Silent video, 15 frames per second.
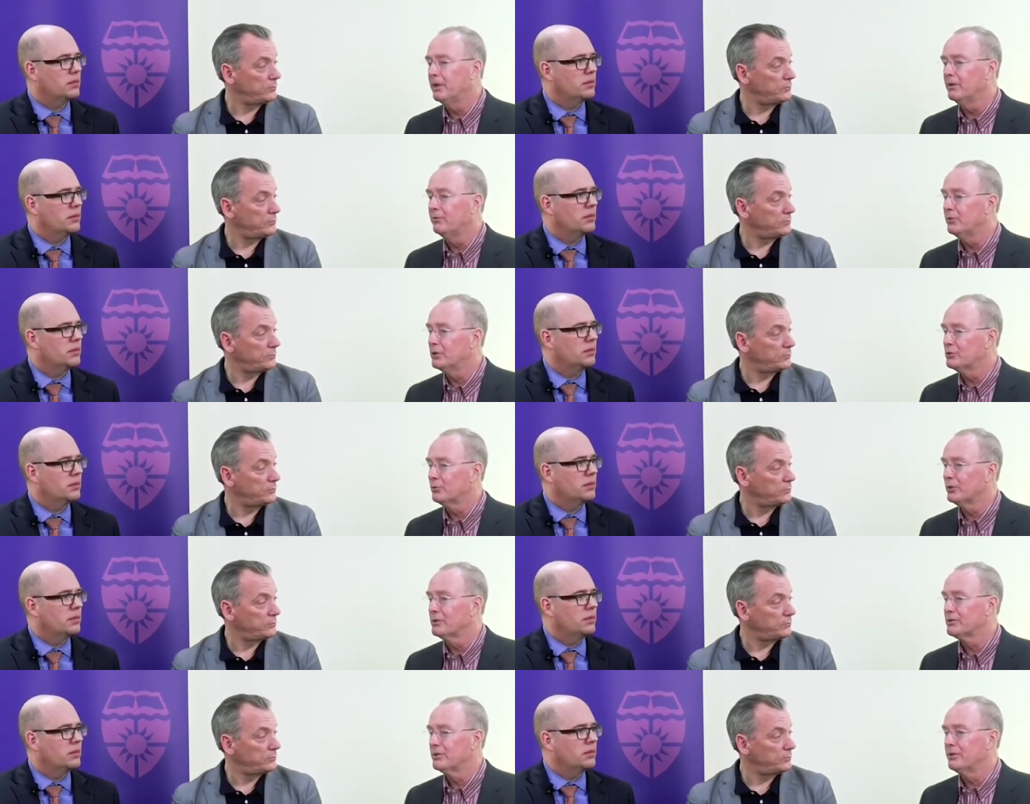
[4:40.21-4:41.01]

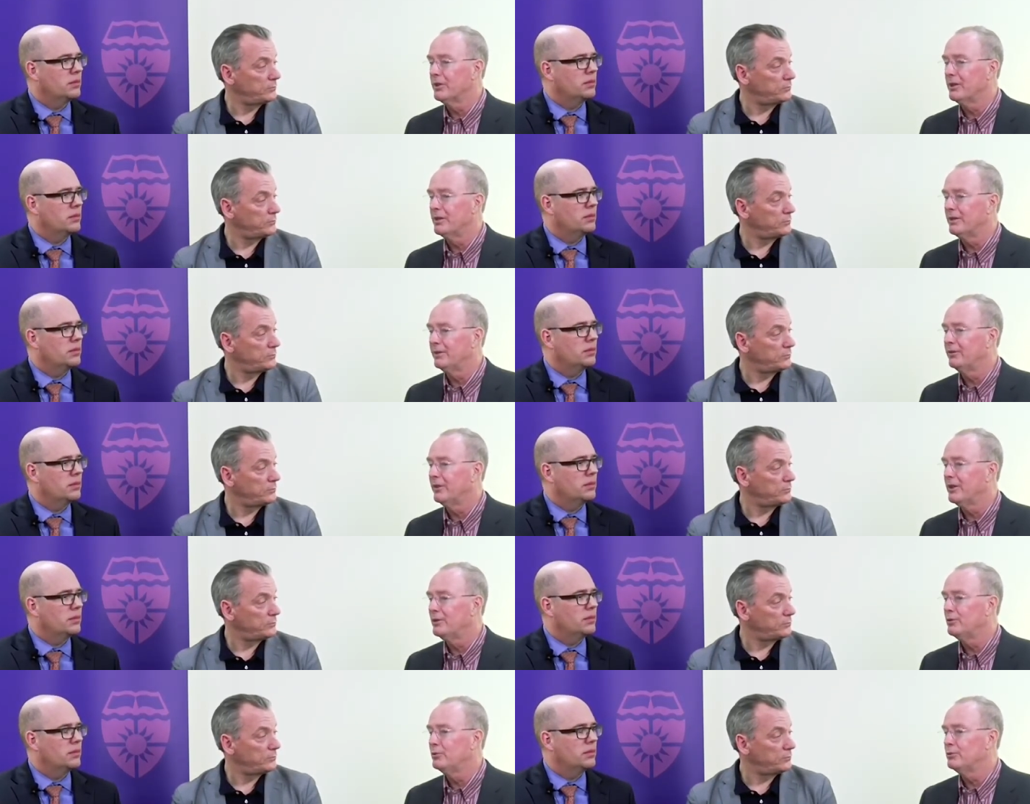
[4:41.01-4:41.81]
Speaker 1: individuals and they,
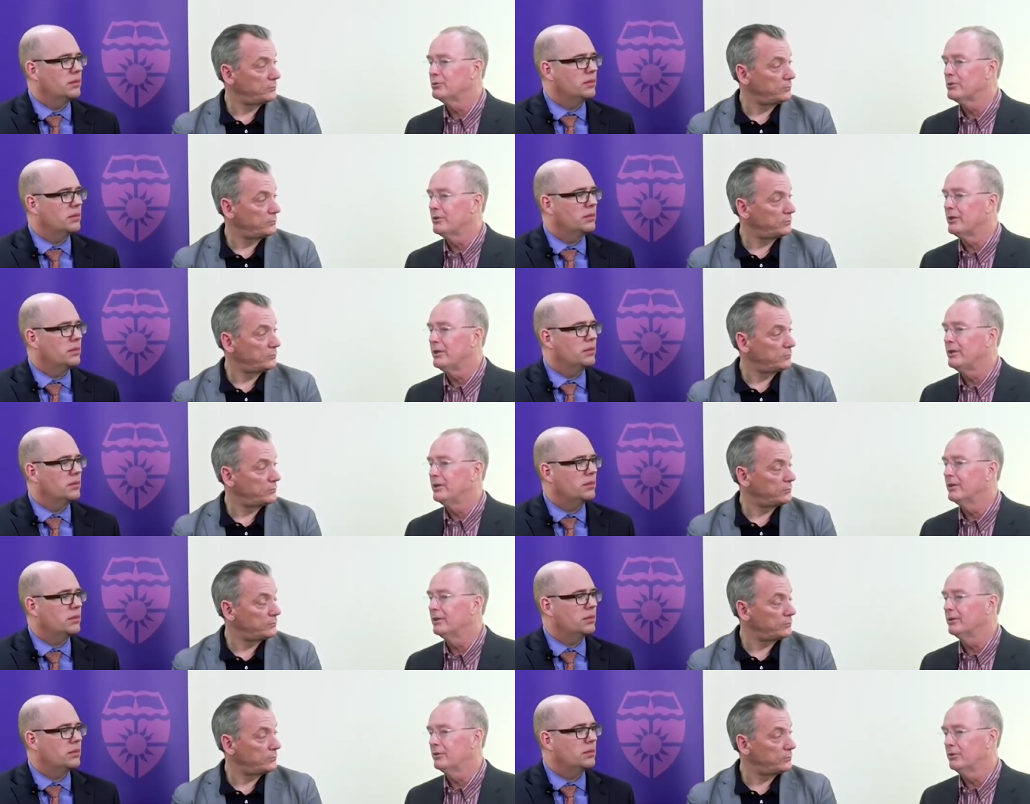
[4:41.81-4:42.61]
they use
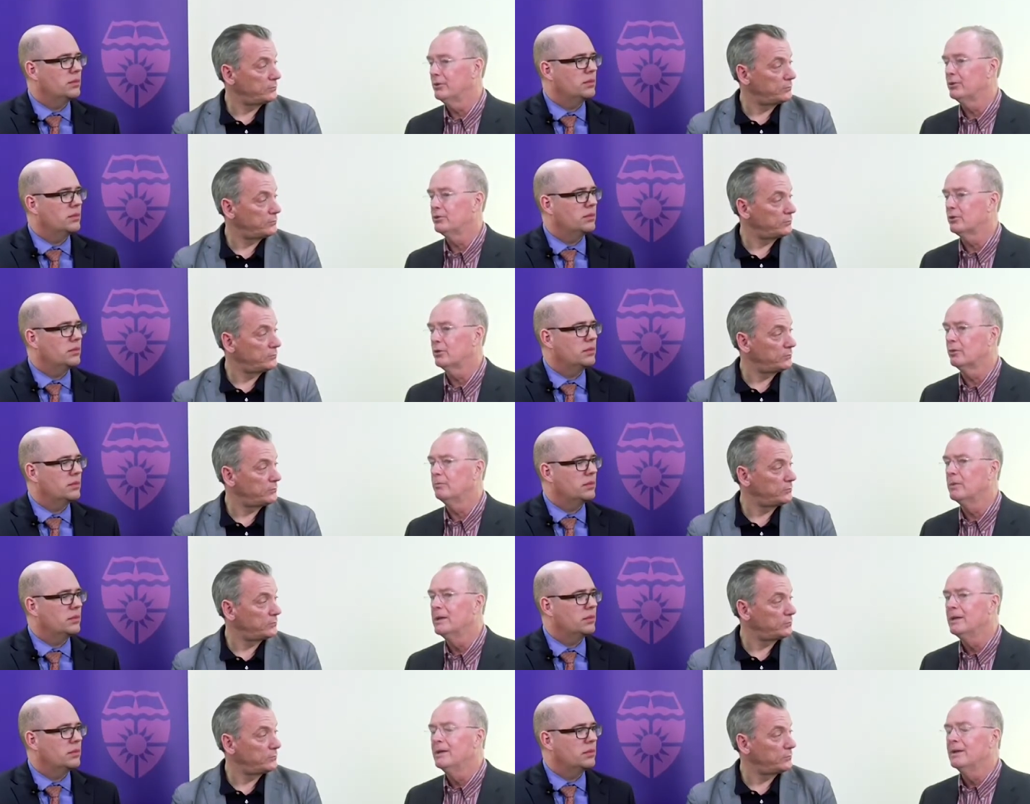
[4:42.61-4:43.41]
the, uh, the term,